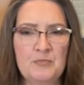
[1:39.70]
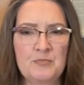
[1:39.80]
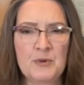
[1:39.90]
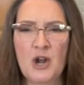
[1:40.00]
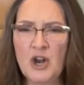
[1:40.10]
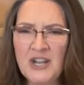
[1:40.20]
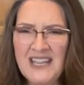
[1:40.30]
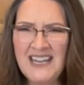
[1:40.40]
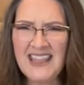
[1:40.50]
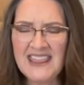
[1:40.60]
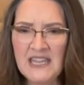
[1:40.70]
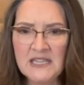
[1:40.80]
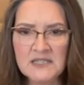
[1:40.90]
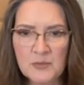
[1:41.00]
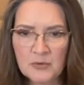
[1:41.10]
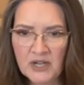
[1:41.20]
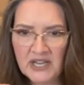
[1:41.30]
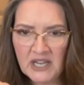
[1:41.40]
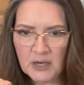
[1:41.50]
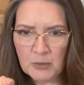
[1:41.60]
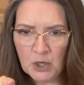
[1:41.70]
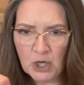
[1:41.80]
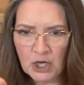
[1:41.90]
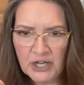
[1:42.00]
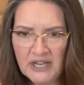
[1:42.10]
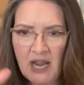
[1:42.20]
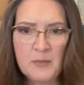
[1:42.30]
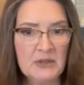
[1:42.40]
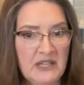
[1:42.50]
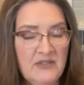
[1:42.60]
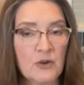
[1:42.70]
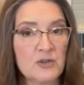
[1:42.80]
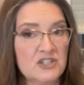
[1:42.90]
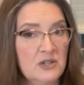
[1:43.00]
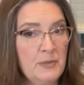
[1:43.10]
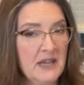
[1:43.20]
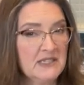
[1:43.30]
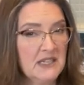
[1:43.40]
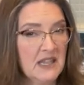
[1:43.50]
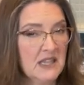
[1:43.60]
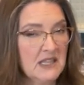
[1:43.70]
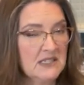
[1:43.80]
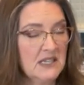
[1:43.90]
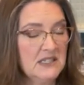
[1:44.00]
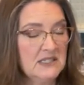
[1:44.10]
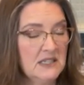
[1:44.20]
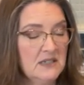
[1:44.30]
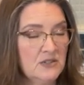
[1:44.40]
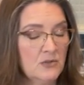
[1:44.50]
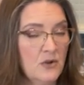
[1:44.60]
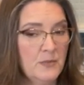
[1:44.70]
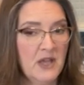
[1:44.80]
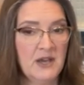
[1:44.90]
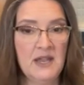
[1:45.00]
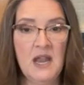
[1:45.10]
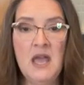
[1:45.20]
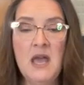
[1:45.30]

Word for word: Bernardin, I think is, I'm reading it here, Bernardin, I believe, original pectin, I think that's how you say it, don't quote me on it,